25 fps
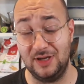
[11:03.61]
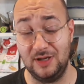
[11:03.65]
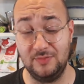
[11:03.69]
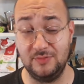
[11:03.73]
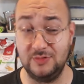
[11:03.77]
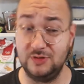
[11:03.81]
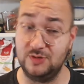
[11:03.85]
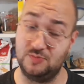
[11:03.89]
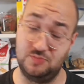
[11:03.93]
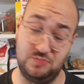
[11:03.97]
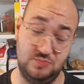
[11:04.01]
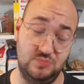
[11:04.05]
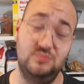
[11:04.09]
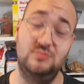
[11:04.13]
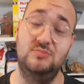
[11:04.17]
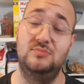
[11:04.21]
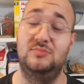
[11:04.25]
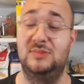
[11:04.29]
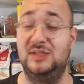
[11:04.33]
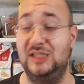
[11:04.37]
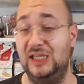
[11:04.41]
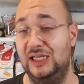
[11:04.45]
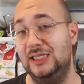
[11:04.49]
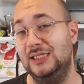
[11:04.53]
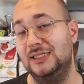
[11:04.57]
It was
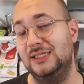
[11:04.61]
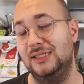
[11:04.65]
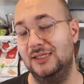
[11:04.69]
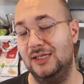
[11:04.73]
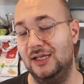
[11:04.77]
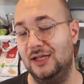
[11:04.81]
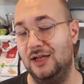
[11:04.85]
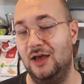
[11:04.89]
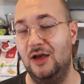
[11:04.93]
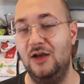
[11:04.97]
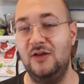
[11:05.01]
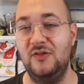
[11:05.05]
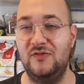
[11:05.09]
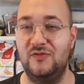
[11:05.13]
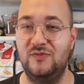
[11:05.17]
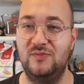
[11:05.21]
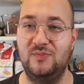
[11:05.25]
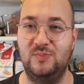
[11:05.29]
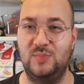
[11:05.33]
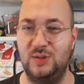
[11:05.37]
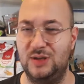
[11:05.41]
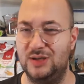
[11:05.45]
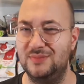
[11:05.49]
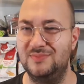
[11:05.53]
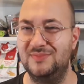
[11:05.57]
decent enough,
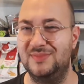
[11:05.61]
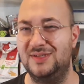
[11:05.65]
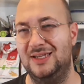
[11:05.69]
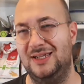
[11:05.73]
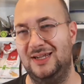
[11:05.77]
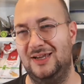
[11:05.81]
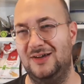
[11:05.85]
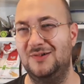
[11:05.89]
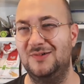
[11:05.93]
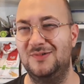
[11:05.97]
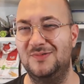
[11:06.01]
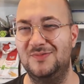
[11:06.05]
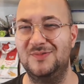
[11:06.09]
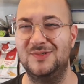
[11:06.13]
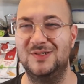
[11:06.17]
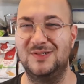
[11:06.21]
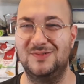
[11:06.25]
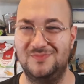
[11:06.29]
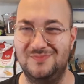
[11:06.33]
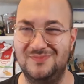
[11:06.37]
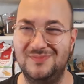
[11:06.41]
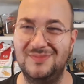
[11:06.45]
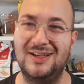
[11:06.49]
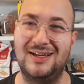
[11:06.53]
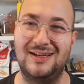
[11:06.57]
but, you know, it
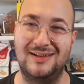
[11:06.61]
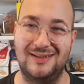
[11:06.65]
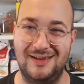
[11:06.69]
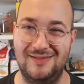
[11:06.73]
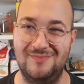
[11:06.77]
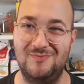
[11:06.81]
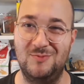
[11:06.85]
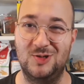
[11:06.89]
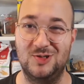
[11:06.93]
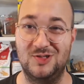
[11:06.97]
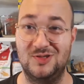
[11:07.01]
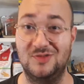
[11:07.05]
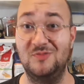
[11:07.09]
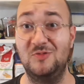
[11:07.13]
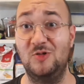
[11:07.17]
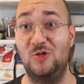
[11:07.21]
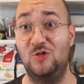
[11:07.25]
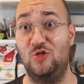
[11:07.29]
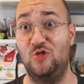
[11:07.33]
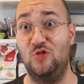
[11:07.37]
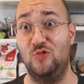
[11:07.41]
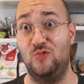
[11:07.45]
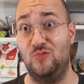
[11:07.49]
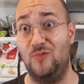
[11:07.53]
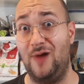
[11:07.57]
was like, it
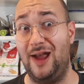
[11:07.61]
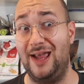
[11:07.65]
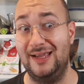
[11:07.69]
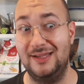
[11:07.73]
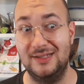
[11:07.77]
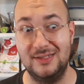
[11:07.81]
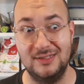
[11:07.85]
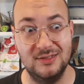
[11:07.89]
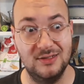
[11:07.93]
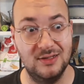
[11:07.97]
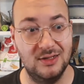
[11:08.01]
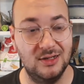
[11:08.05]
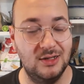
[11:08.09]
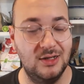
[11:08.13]
wasn't great.